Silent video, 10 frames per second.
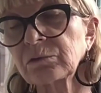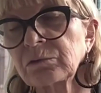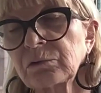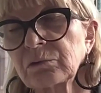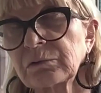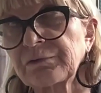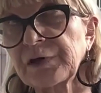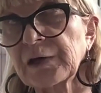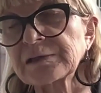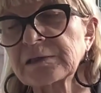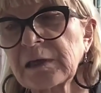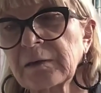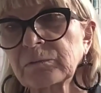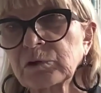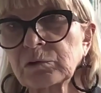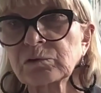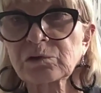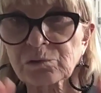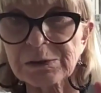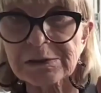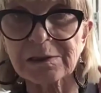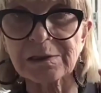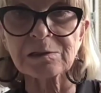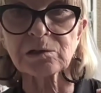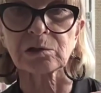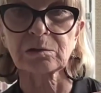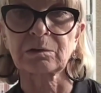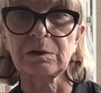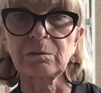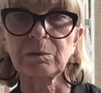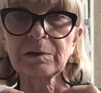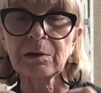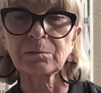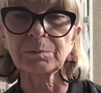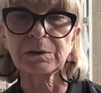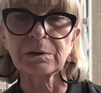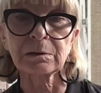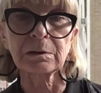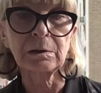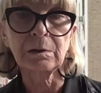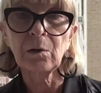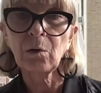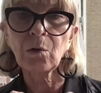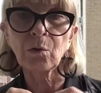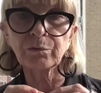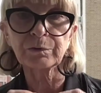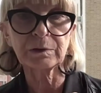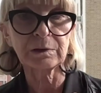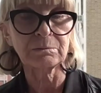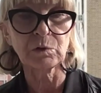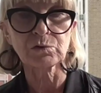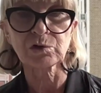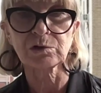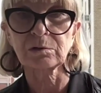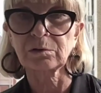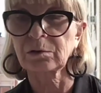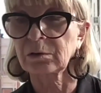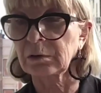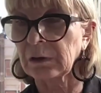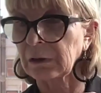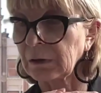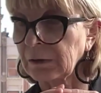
do you advise them to strategically, without being overly emotional,